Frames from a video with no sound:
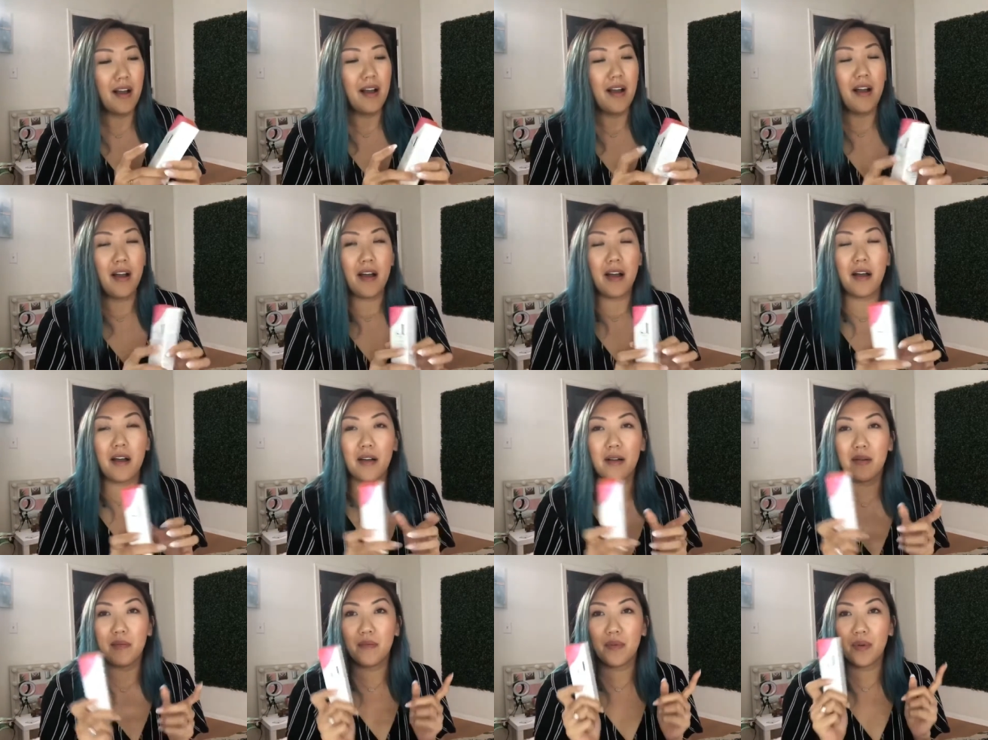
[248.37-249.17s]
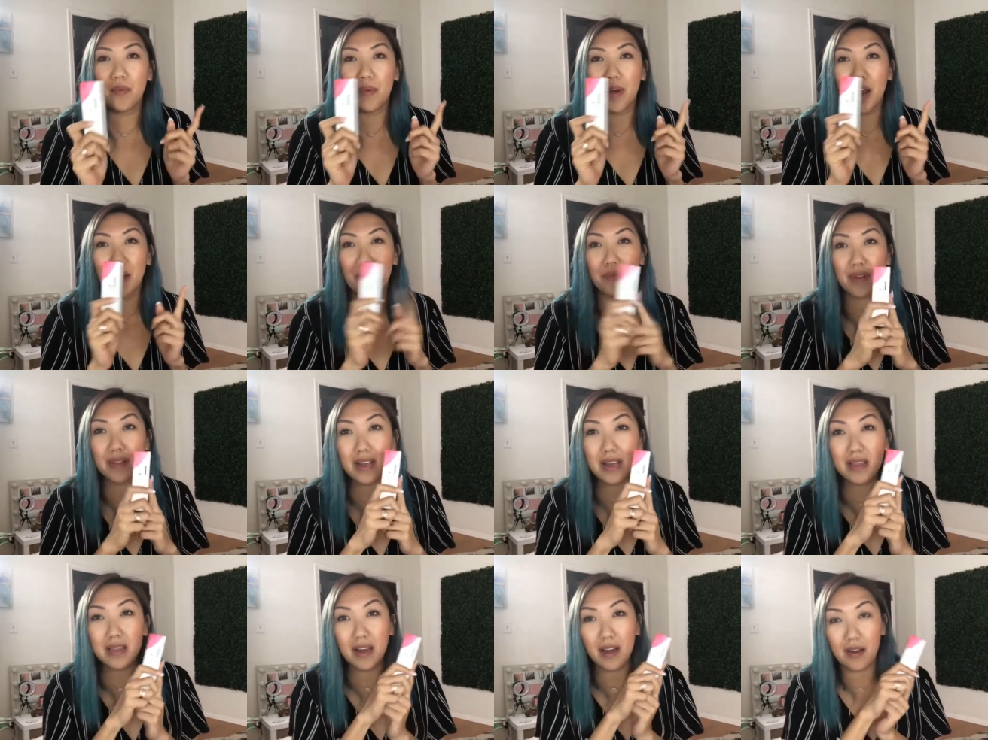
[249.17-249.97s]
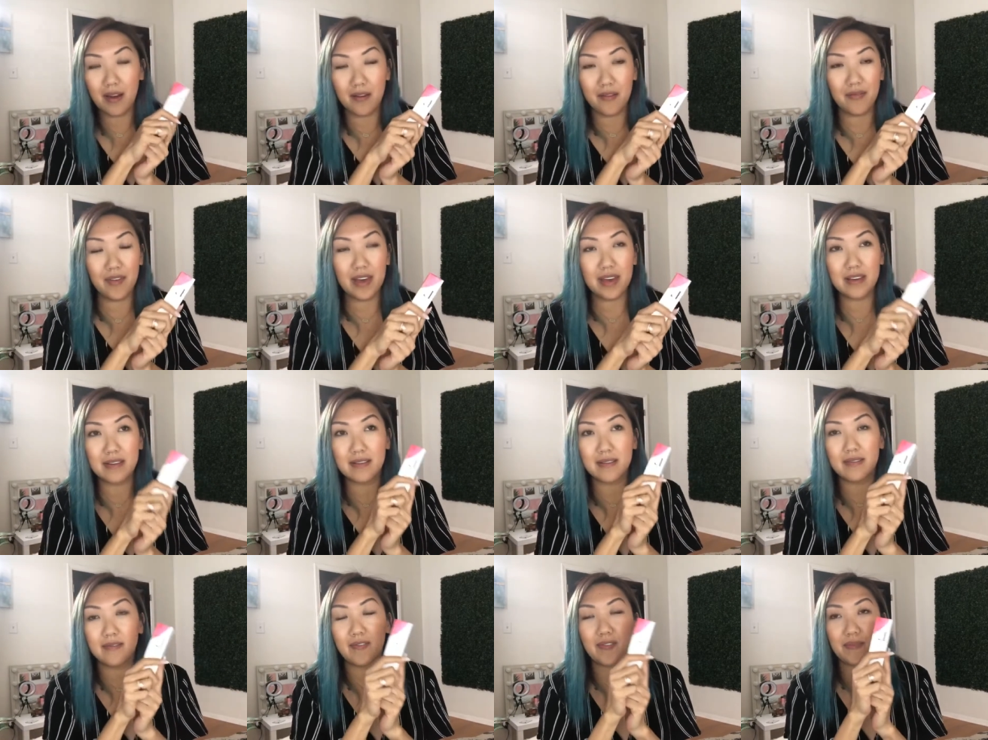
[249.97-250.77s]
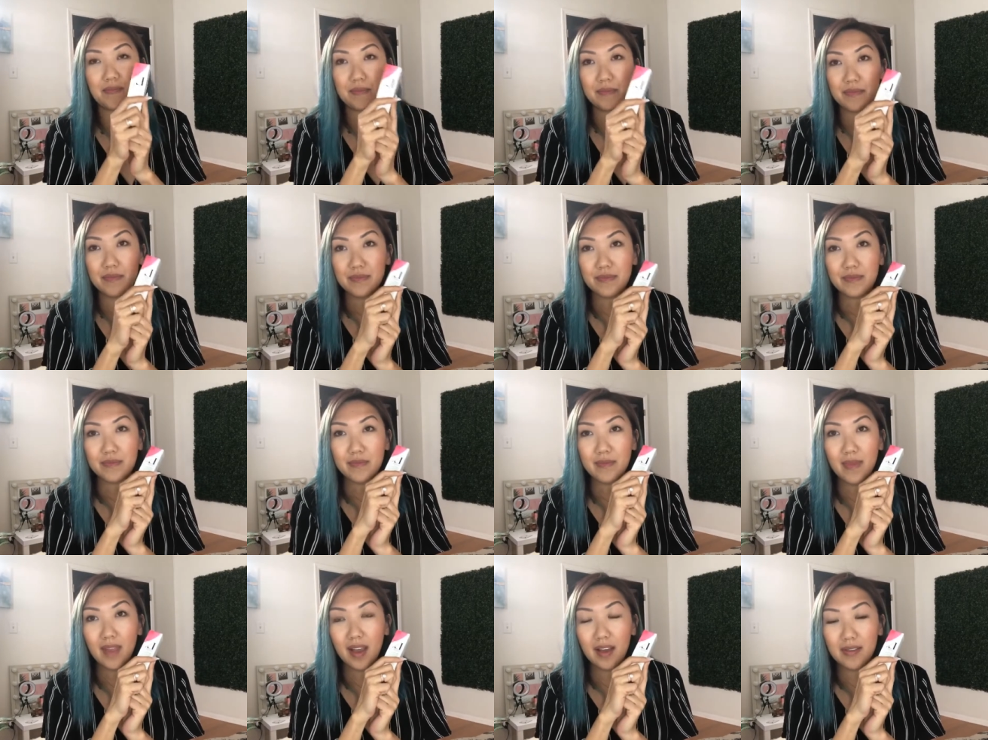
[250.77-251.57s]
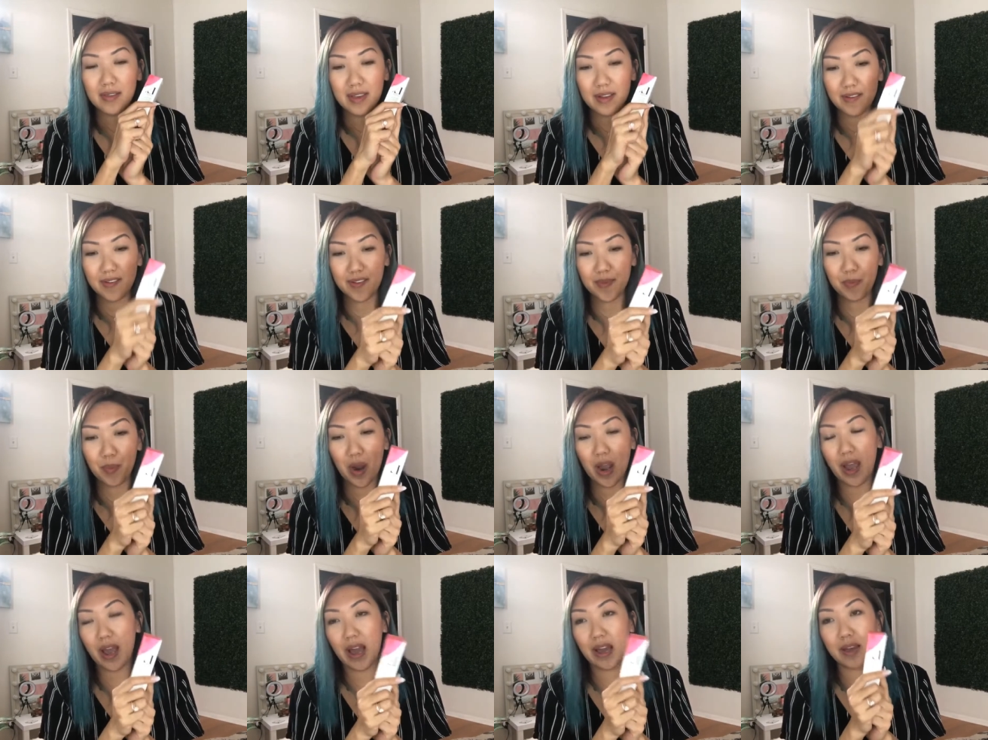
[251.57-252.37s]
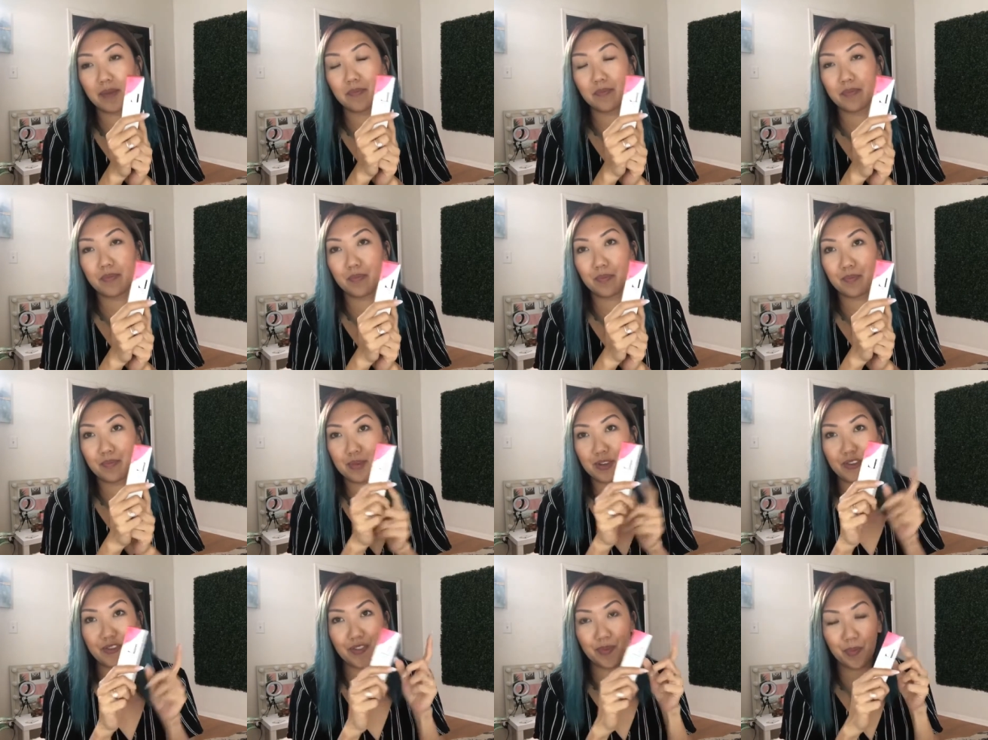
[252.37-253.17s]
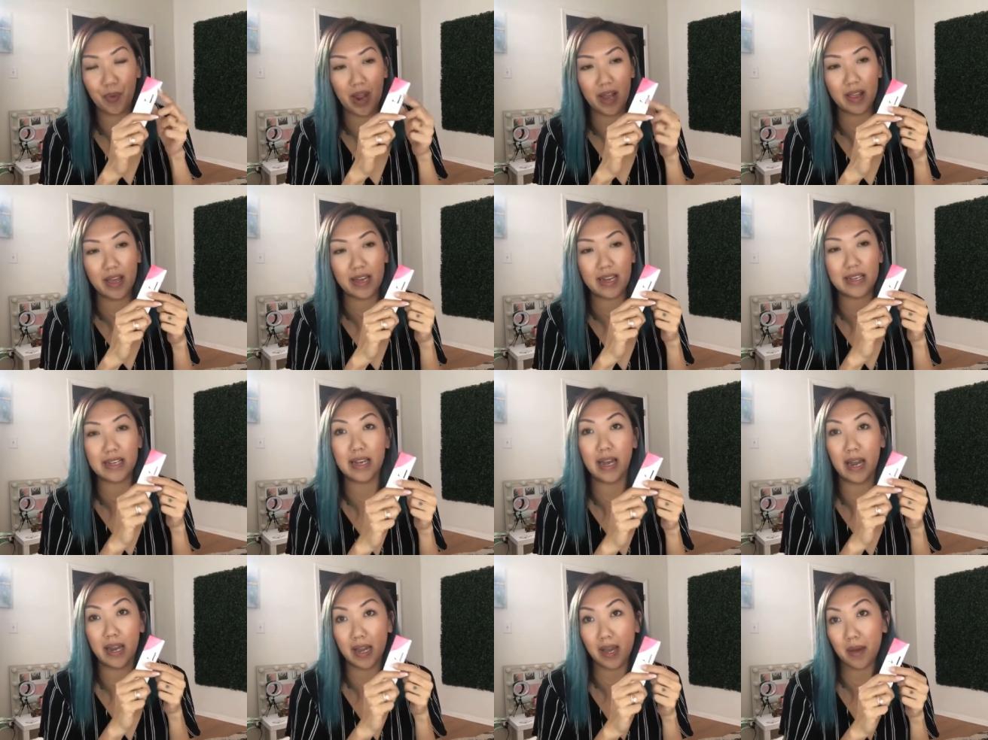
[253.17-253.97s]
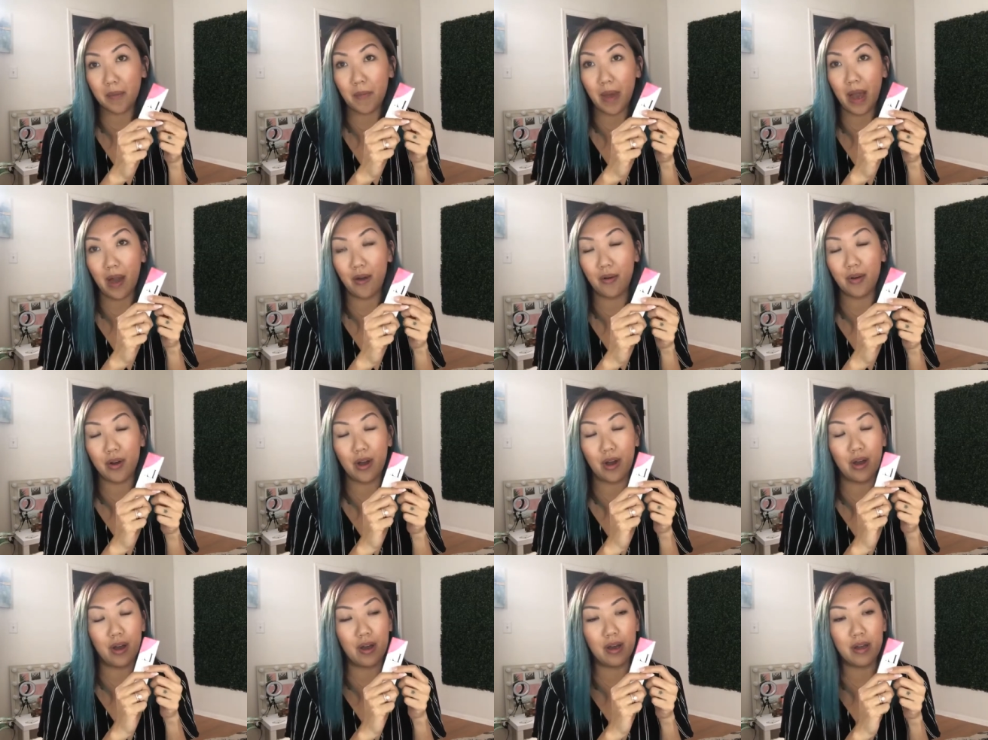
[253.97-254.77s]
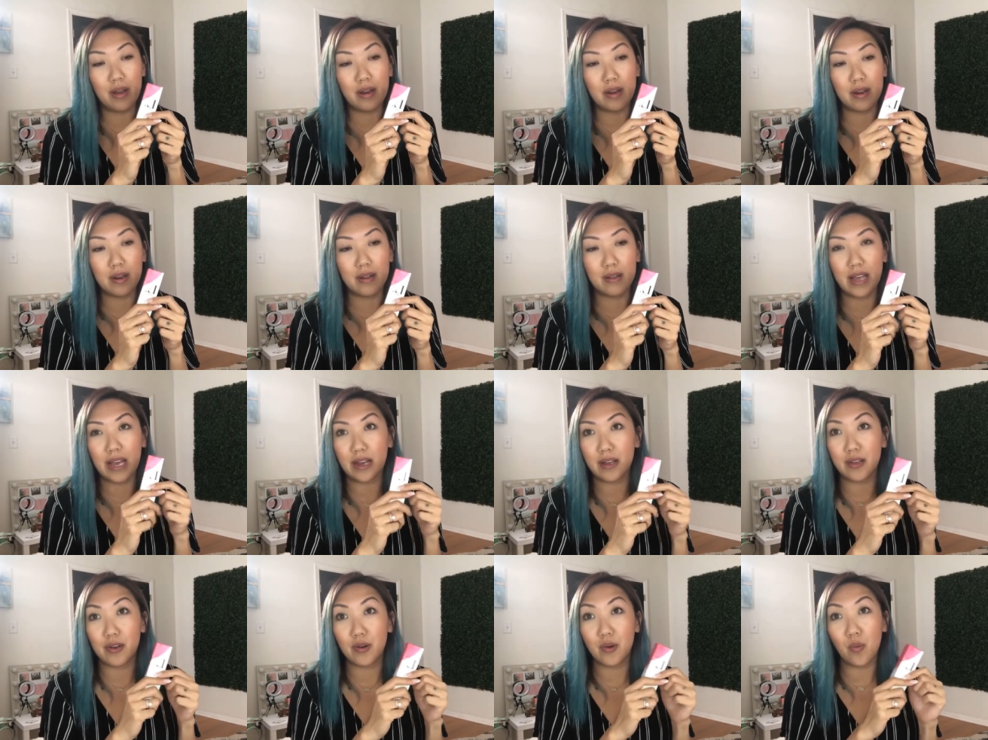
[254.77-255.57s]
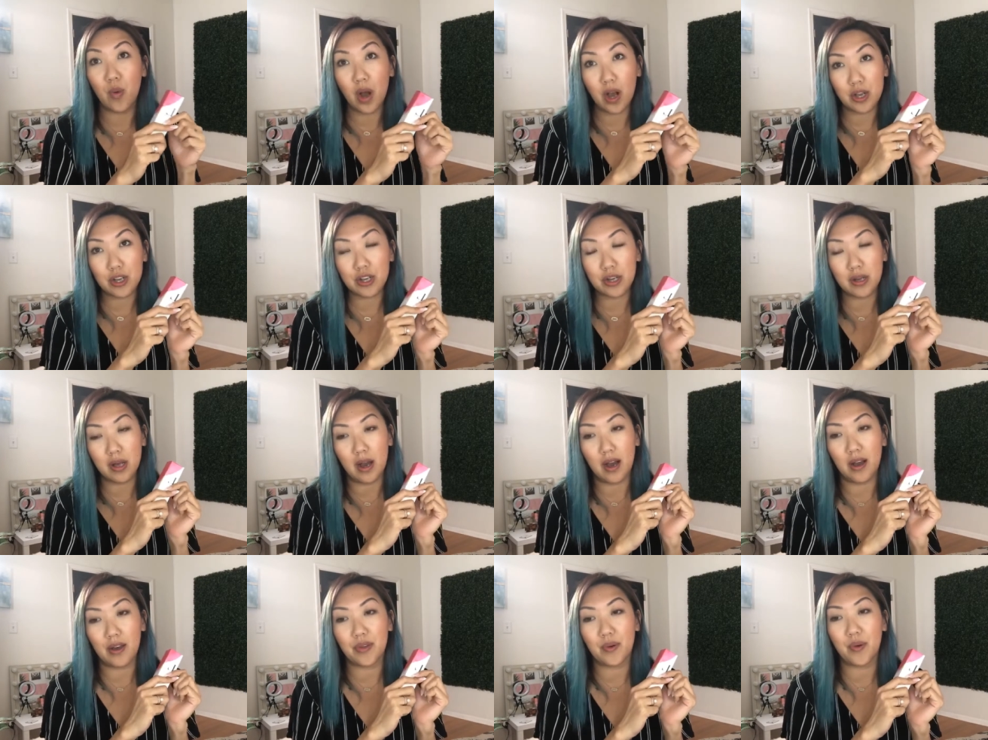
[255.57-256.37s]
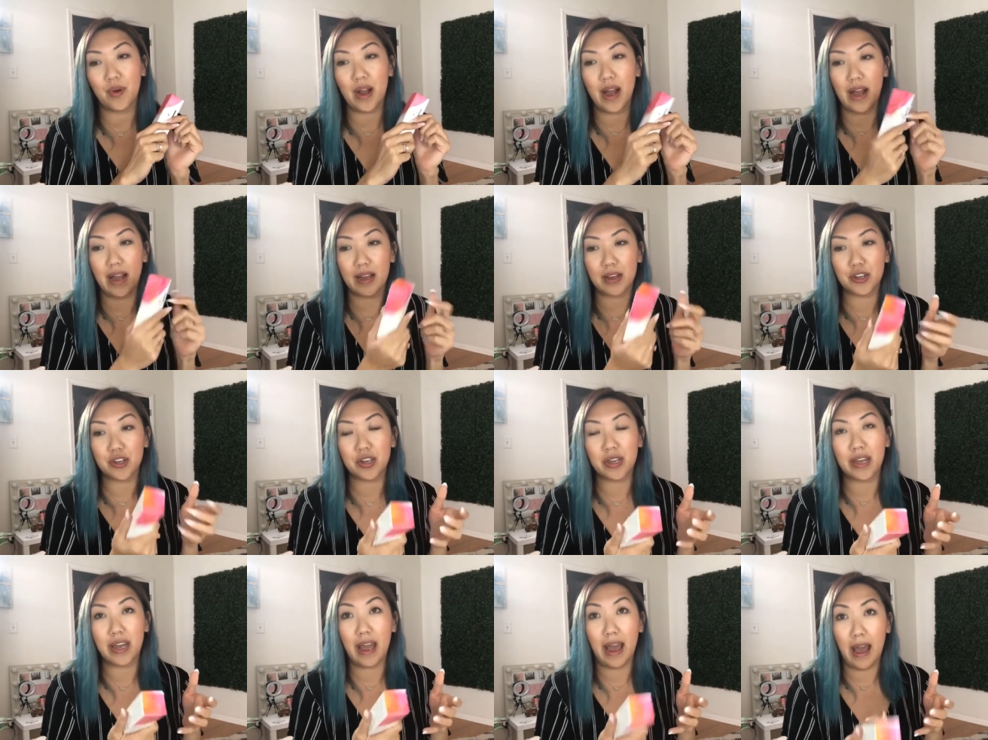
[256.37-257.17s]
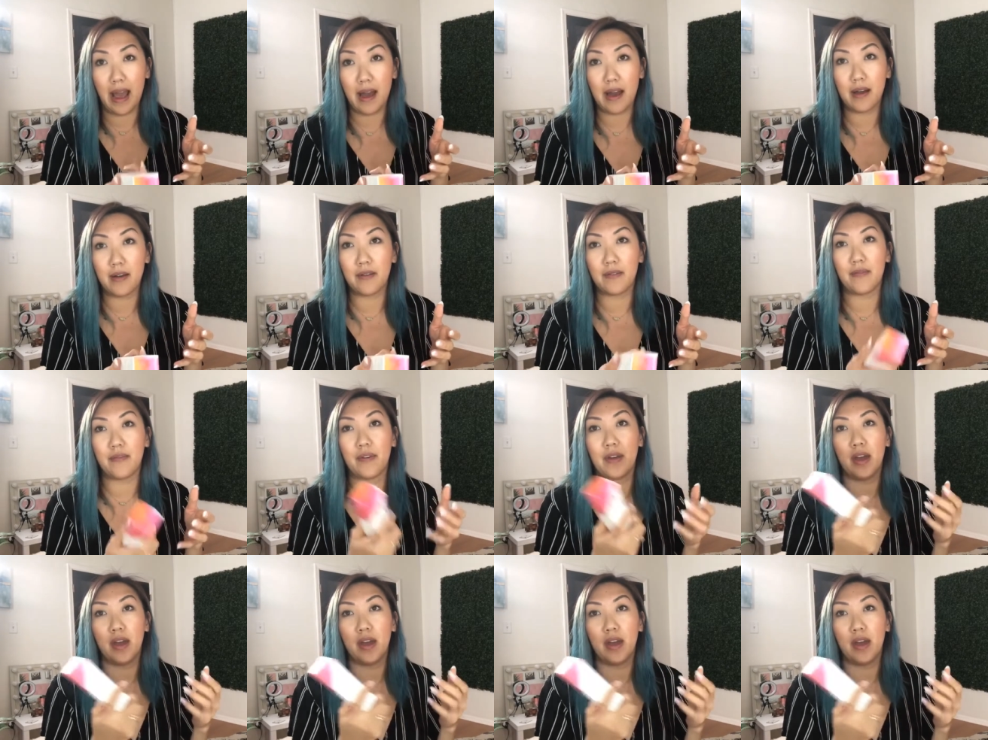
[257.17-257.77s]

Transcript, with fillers: Um, what I really love is this spray. I can just spray like a tiny amount on like a little washcloth, or I actually have